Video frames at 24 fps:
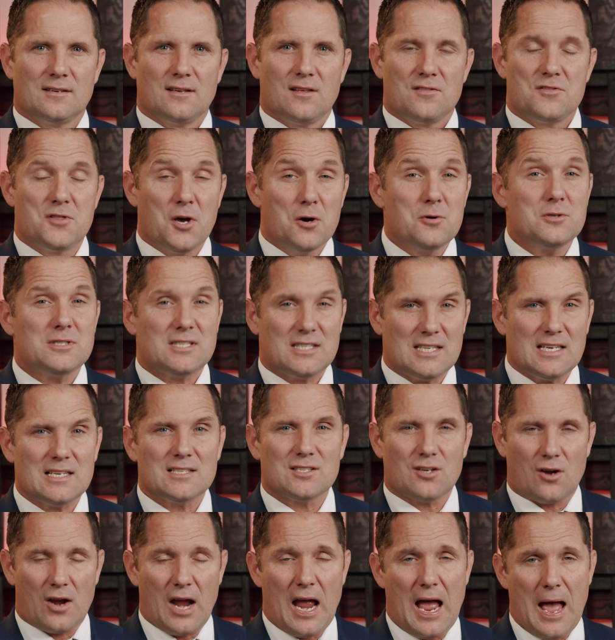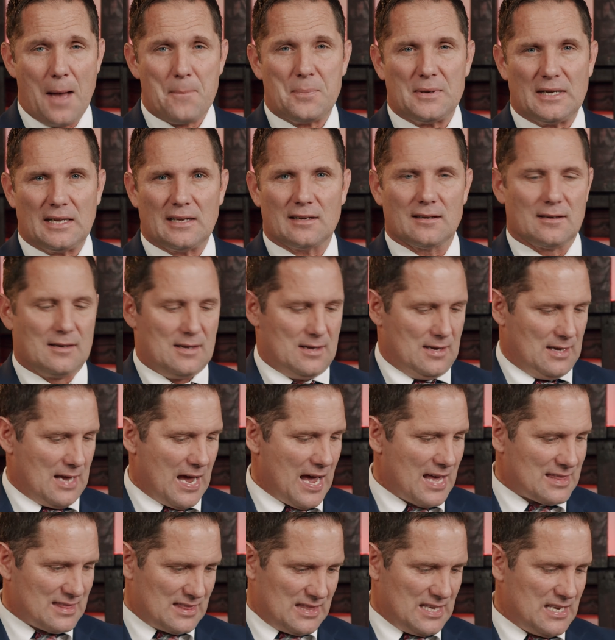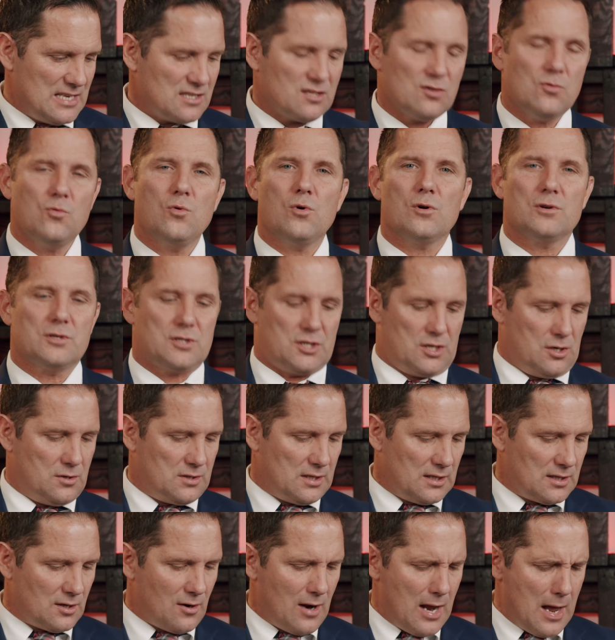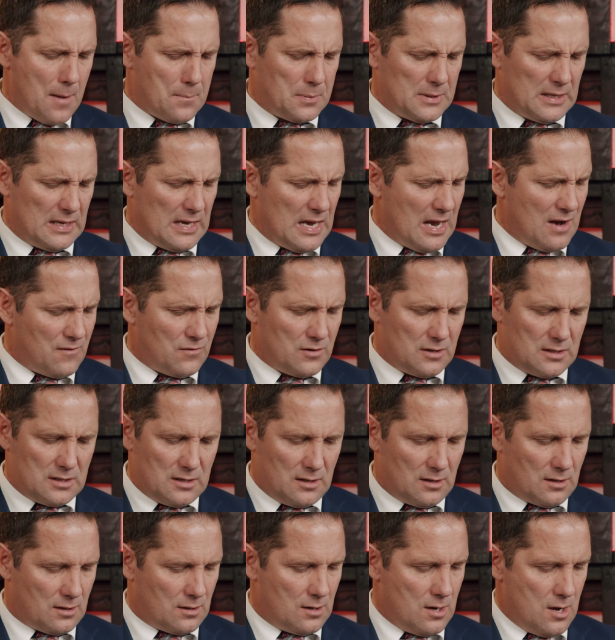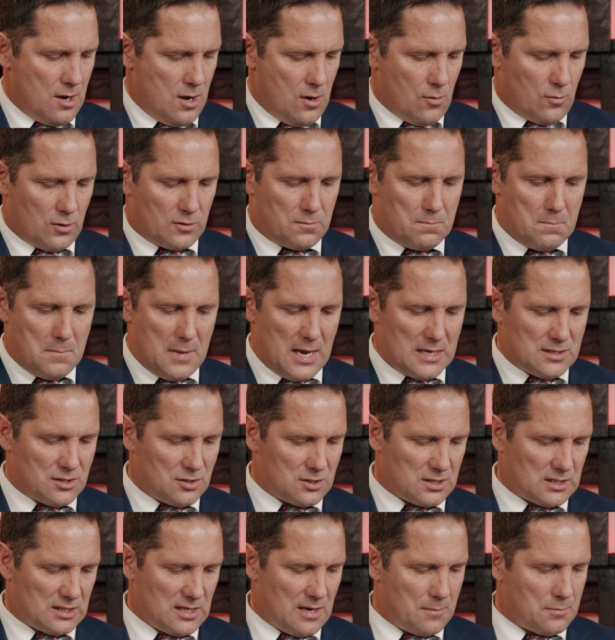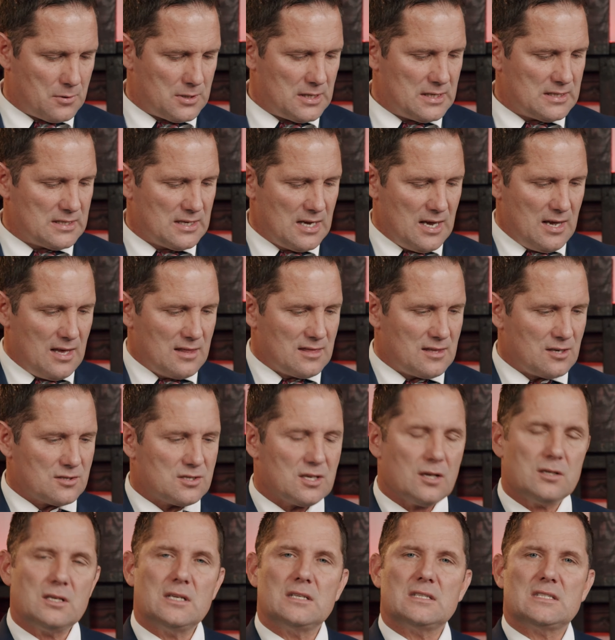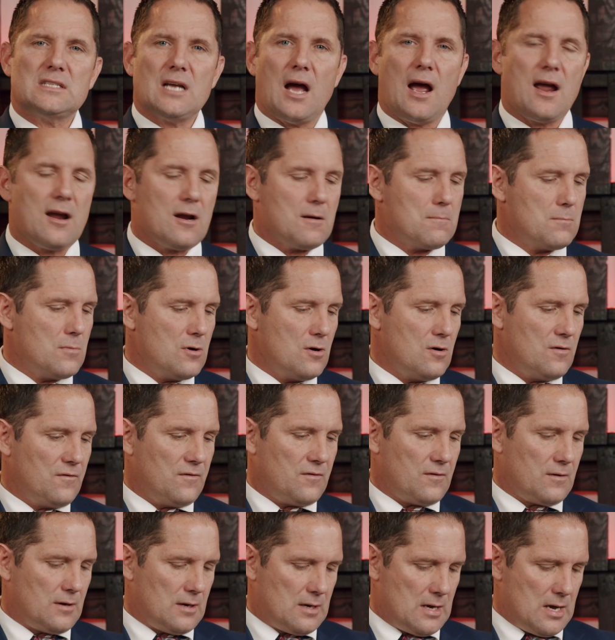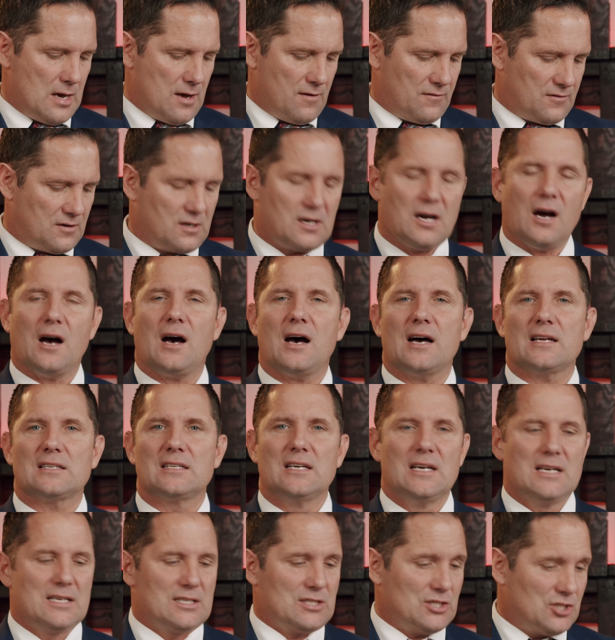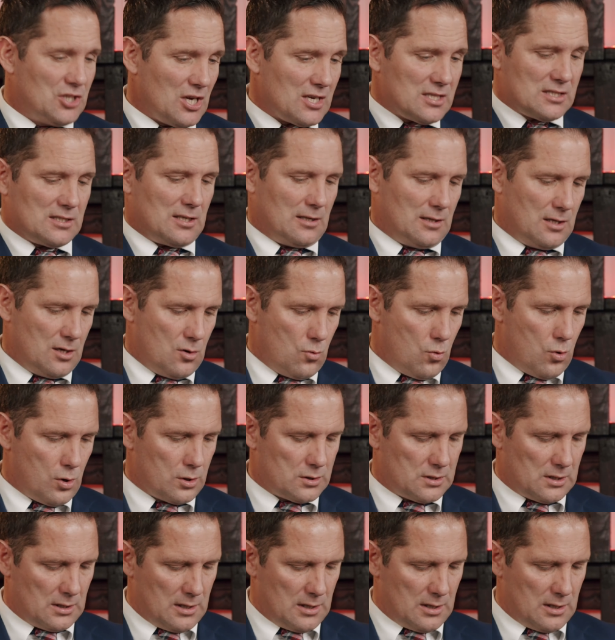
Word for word: Those things are happening at these award shows, and they're happening every year with major celebrities. There's an entire move of God just in the awards